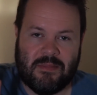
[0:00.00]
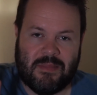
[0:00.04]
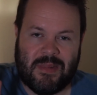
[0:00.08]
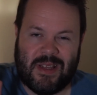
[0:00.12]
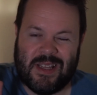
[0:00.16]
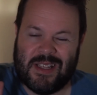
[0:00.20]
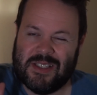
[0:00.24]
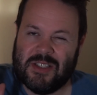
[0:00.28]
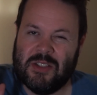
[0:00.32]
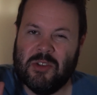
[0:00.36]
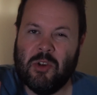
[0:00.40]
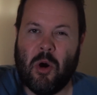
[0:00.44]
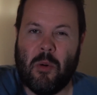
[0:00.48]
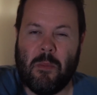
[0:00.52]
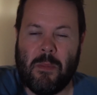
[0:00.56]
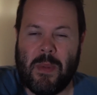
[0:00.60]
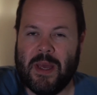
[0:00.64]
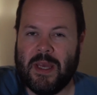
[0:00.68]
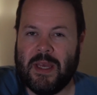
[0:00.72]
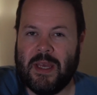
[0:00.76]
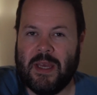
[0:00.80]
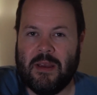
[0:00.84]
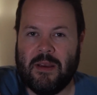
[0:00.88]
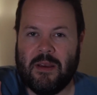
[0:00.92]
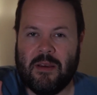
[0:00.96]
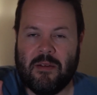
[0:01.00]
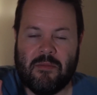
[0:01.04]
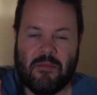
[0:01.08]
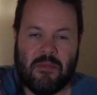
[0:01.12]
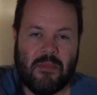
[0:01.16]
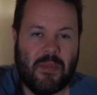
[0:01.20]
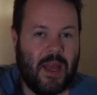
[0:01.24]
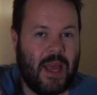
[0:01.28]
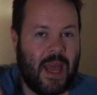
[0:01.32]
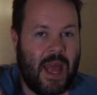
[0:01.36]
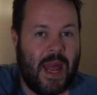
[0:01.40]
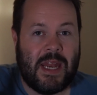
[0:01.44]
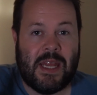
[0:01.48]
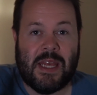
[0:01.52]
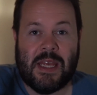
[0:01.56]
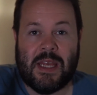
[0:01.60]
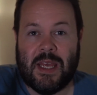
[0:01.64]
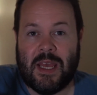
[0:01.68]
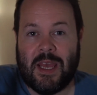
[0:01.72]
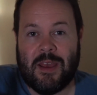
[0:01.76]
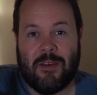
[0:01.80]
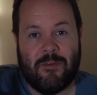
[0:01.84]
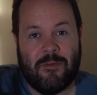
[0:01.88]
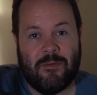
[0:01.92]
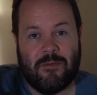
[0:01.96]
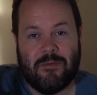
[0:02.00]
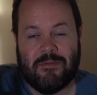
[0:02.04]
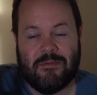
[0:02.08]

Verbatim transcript: it's not making any, if